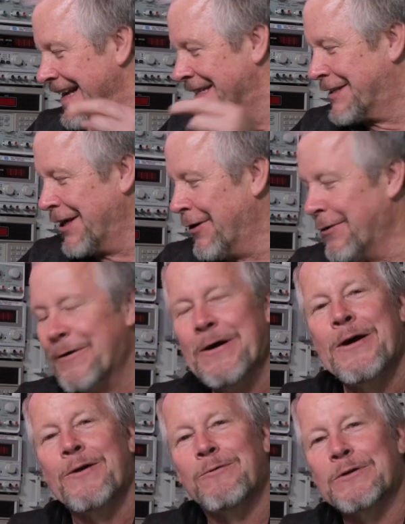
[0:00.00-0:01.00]
So
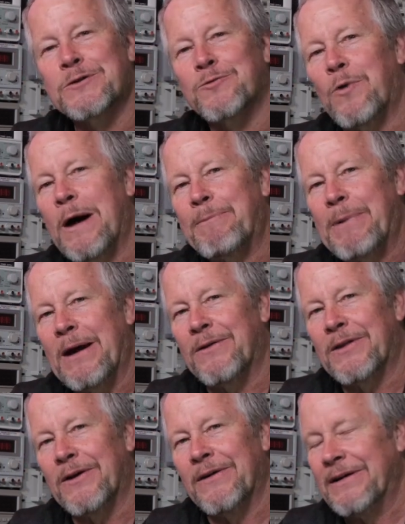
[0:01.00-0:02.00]
we'll swap
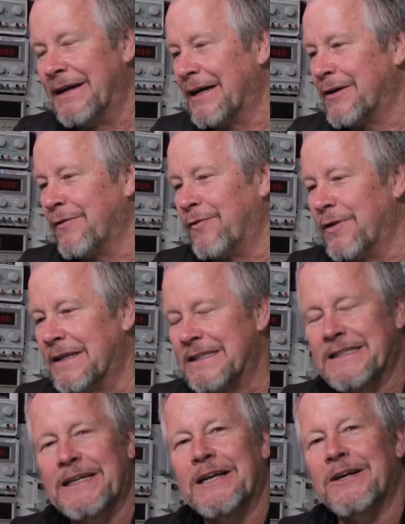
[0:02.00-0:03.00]
out their inductor for
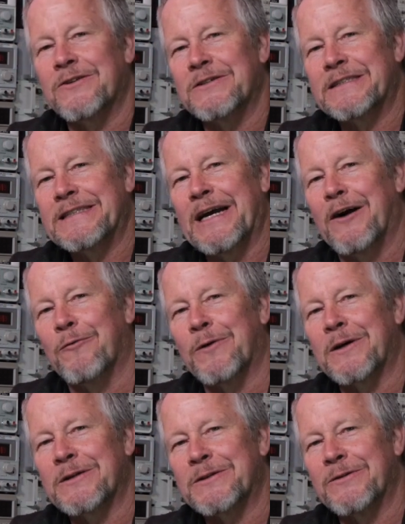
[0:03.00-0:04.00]
this inductor and see how it
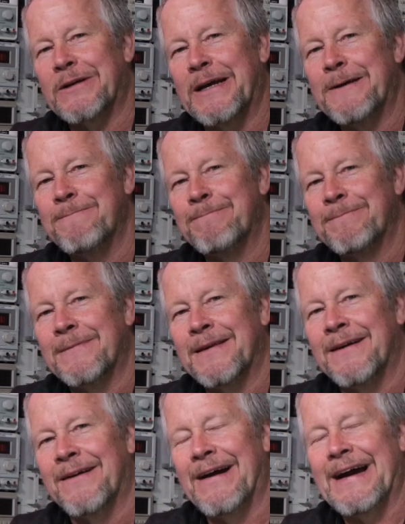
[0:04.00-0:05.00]
works, okay?
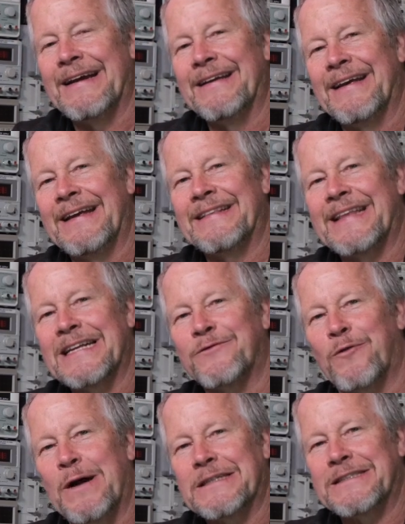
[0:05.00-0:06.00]
All right. Hey, thanks
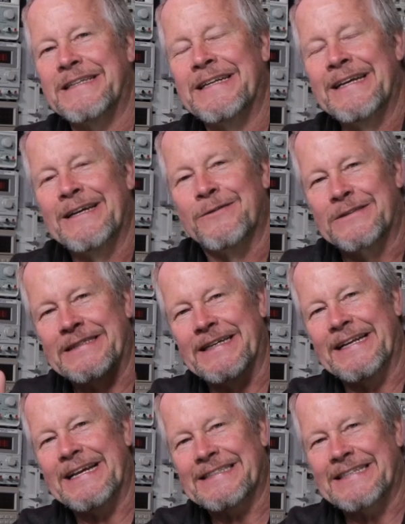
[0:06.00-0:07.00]
for watching. See
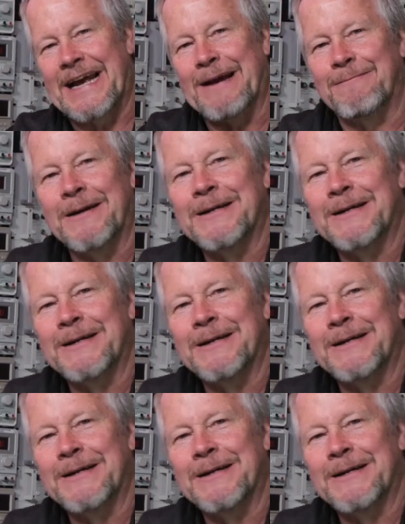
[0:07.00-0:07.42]
you next time.